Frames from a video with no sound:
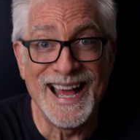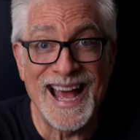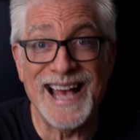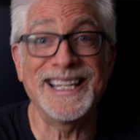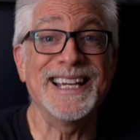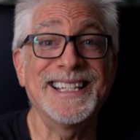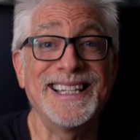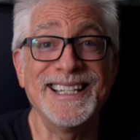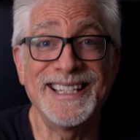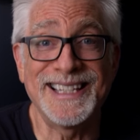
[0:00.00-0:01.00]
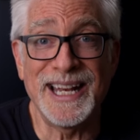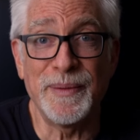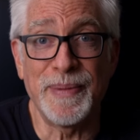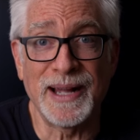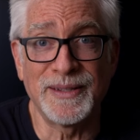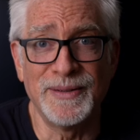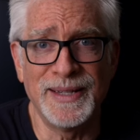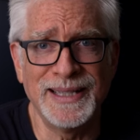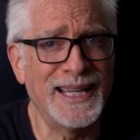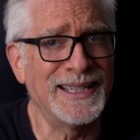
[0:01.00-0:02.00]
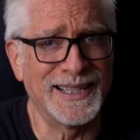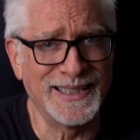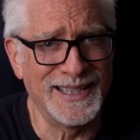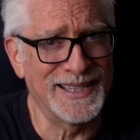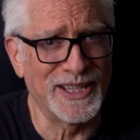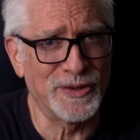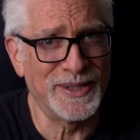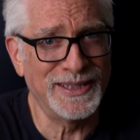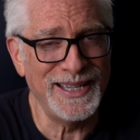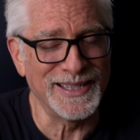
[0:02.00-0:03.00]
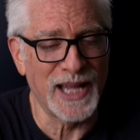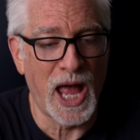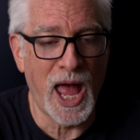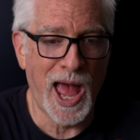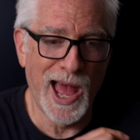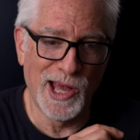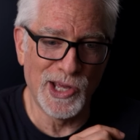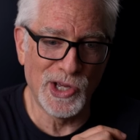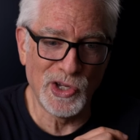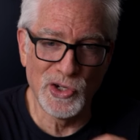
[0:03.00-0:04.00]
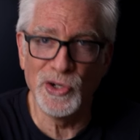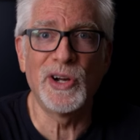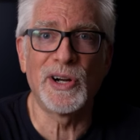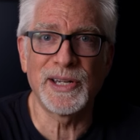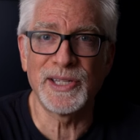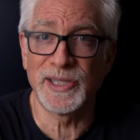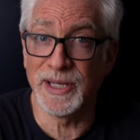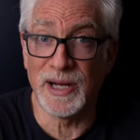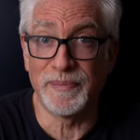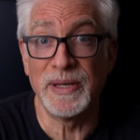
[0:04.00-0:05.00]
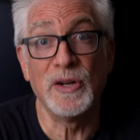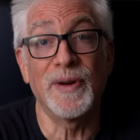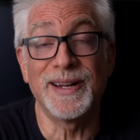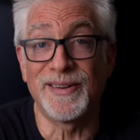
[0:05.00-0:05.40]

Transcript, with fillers: has antecedents dating back to the late 19th century at least. Good artists copy, great